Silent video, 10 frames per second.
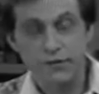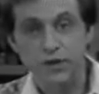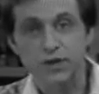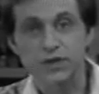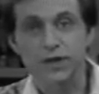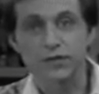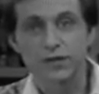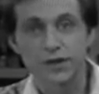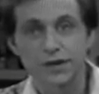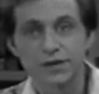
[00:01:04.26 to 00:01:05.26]
for itself
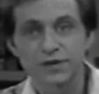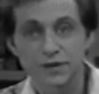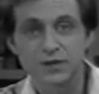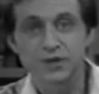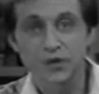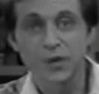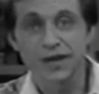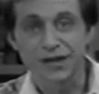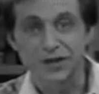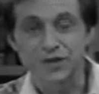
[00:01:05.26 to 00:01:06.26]
just as
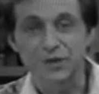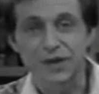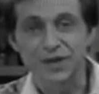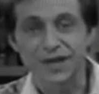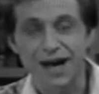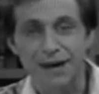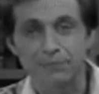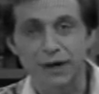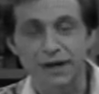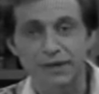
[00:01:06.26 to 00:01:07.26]
quickly as you learn to
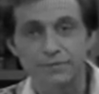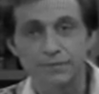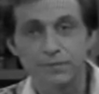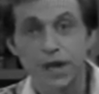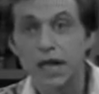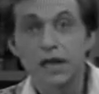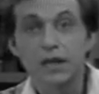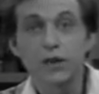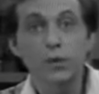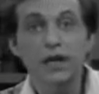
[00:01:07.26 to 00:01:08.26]
operate it.
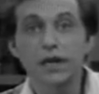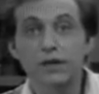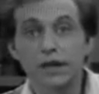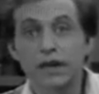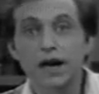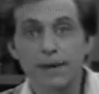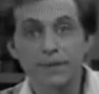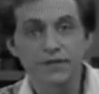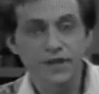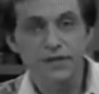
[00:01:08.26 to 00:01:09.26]
There are really only a
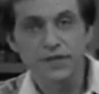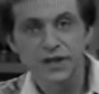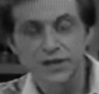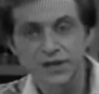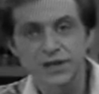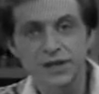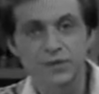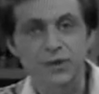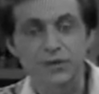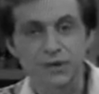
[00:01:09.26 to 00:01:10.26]
couple of tough things to deal
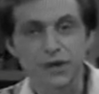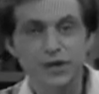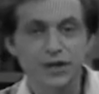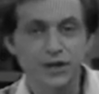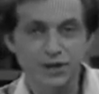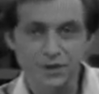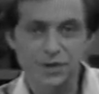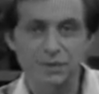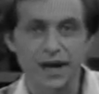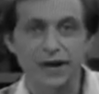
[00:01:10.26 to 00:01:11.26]
with when learning to use
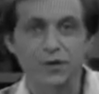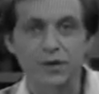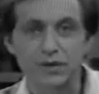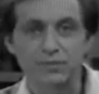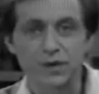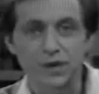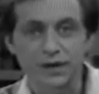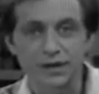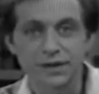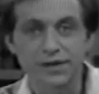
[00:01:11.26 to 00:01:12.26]
a
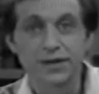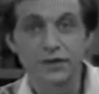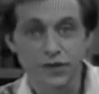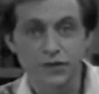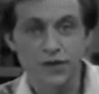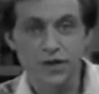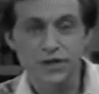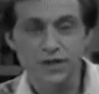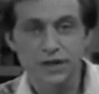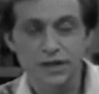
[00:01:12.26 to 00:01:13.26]
microcomputer. The
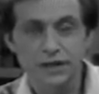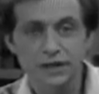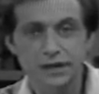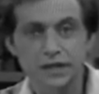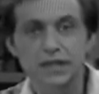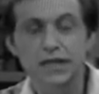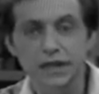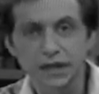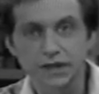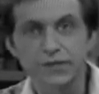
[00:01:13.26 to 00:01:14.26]
first is
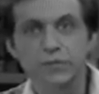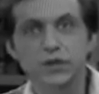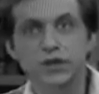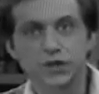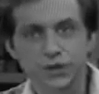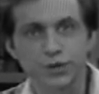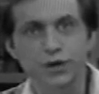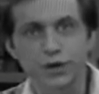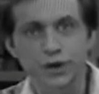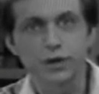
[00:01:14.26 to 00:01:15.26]
getting it from the store
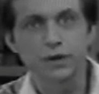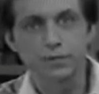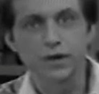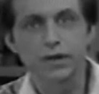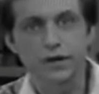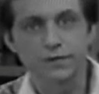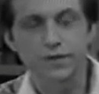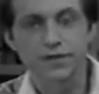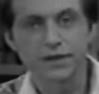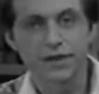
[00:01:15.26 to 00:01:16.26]
to your home or office.